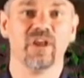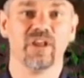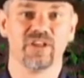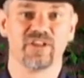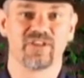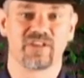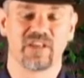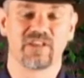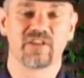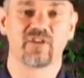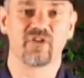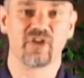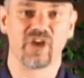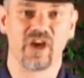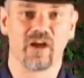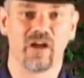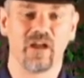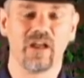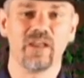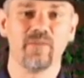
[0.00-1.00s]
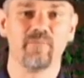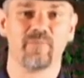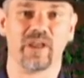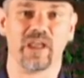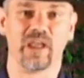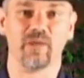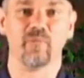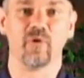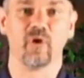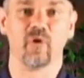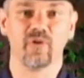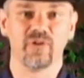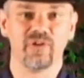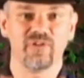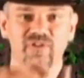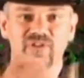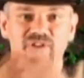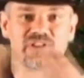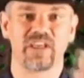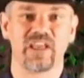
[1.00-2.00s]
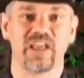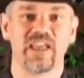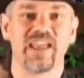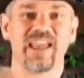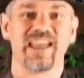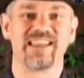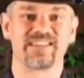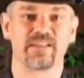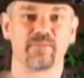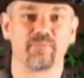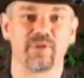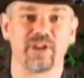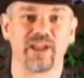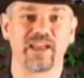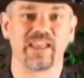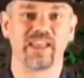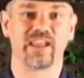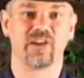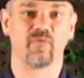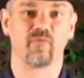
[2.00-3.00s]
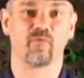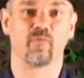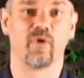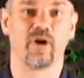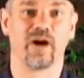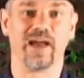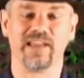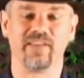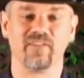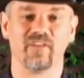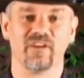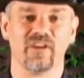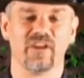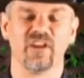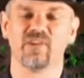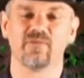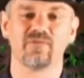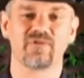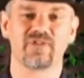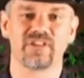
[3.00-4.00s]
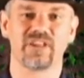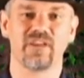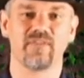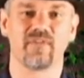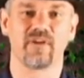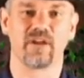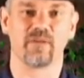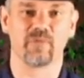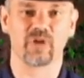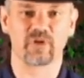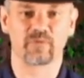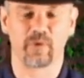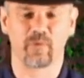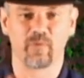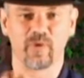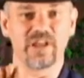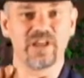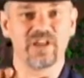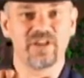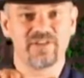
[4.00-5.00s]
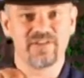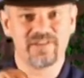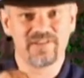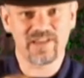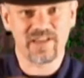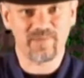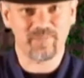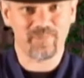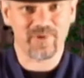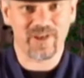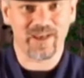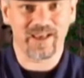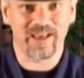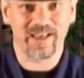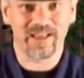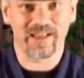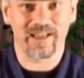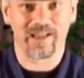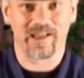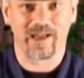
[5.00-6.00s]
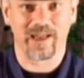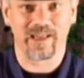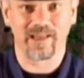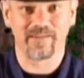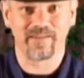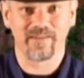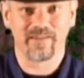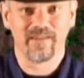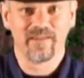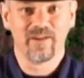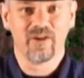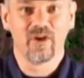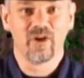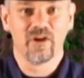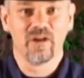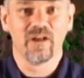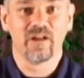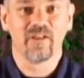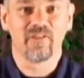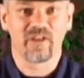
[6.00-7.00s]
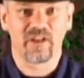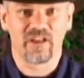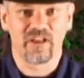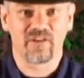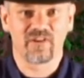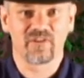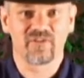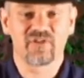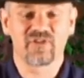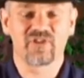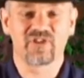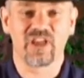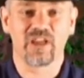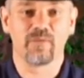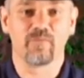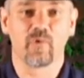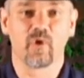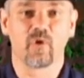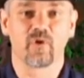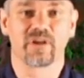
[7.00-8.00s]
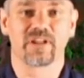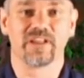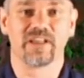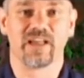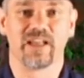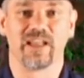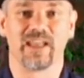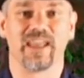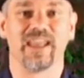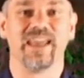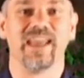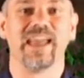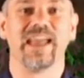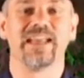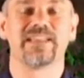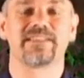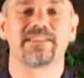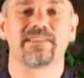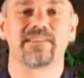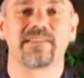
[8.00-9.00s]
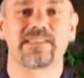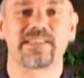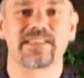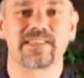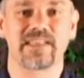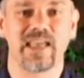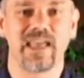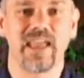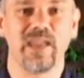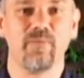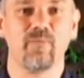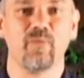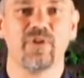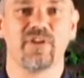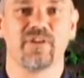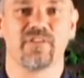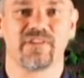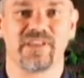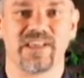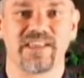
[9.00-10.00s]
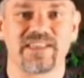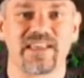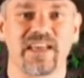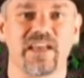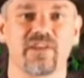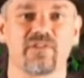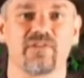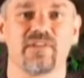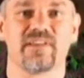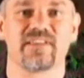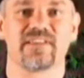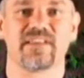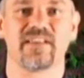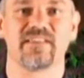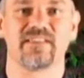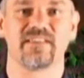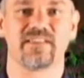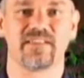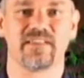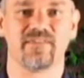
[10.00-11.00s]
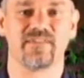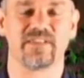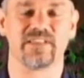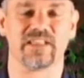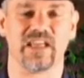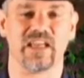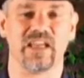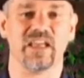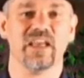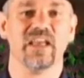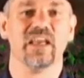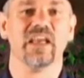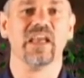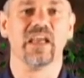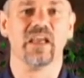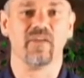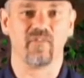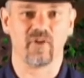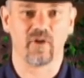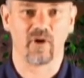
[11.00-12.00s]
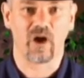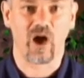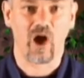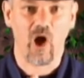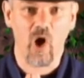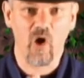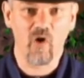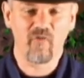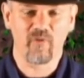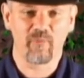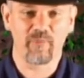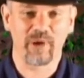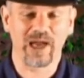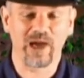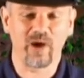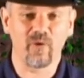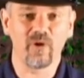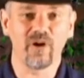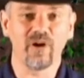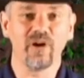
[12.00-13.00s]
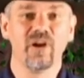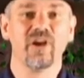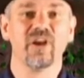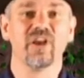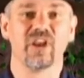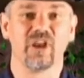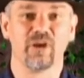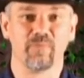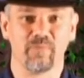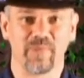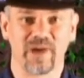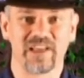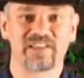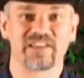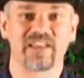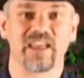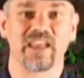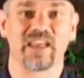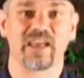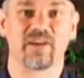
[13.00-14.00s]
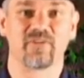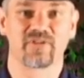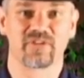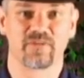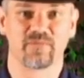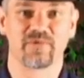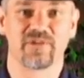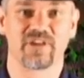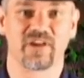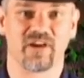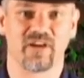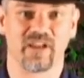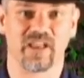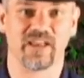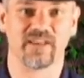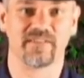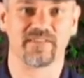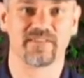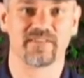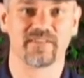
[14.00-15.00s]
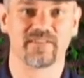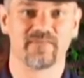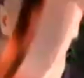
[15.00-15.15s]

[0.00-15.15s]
You set on your high beam, all you see is a blanket of white. You don't see very much, but when you dip your headlight, then you can see more clearly. It's the same with your detector and its sensitivity. If you overpower, you're masking out some targets.